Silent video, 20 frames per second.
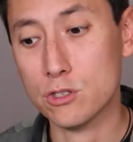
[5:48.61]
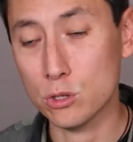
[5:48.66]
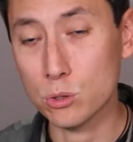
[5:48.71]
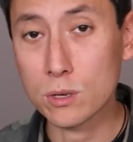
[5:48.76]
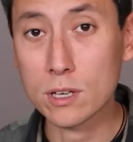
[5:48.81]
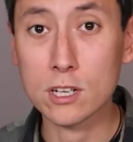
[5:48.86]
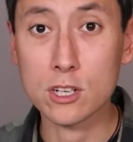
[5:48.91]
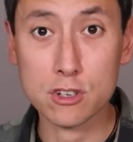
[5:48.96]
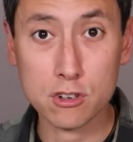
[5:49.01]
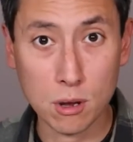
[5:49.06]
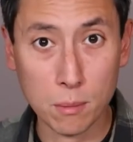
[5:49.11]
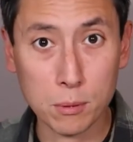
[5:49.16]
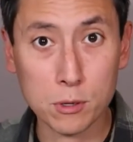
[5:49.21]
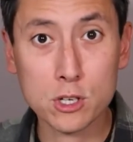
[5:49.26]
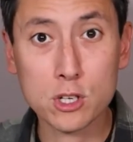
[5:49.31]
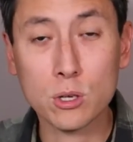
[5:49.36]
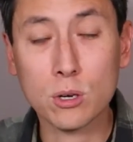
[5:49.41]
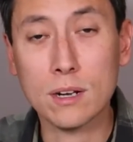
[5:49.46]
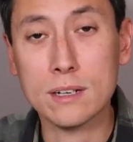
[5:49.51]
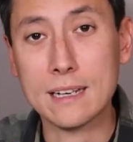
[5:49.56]
you can
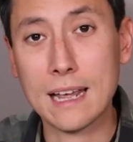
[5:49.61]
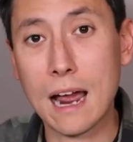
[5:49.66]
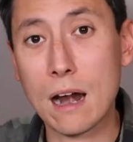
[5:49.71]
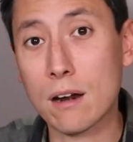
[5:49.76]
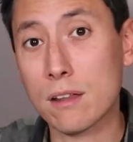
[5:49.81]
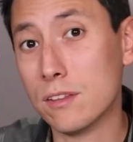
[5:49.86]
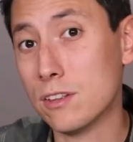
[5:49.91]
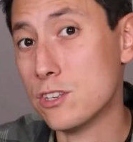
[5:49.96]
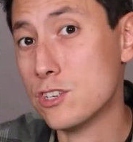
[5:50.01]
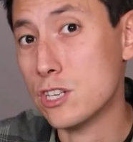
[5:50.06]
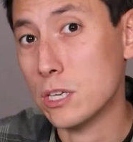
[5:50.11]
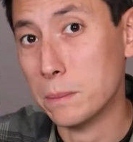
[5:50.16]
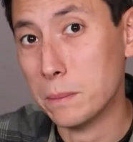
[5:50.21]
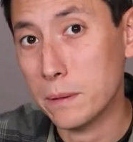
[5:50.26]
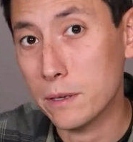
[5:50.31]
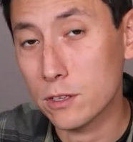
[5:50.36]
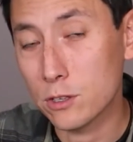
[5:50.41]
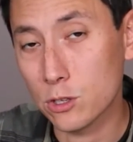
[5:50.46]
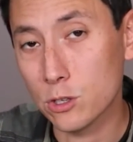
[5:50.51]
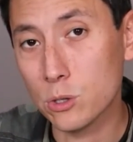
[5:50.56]
troubleshoot it down to the
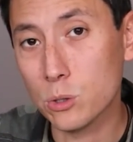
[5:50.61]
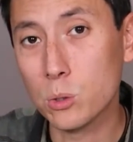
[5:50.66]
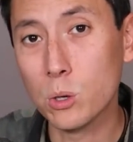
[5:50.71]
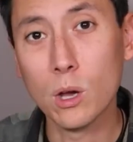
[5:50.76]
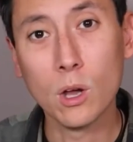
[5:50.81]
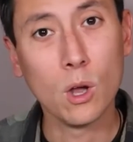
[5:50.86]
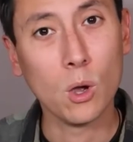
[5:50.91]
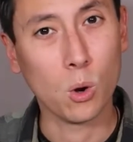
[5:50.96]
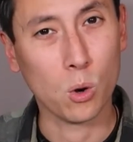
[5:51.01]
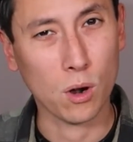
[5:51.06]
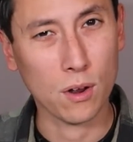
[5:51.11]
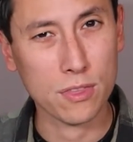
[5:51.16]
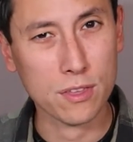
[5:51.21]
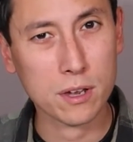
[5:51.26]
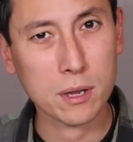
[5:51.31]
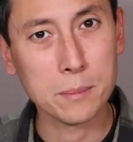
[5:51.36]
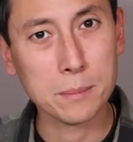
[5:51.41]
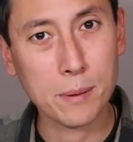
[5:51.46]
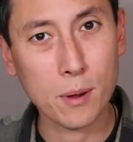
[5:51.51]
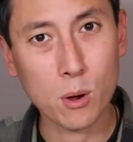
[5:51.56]
GPU or other
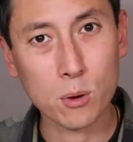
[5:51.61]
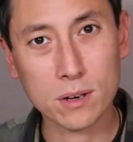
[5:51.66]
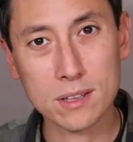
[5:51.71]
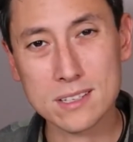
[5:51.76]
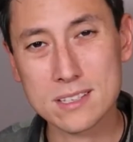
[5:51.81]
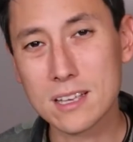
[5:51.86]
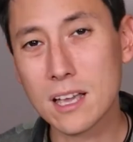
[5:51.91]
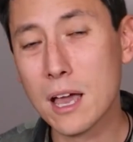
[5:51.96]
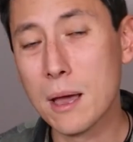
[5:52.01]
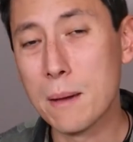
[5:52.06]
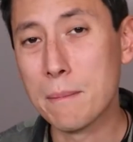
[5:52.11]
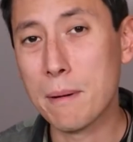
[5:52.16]
components,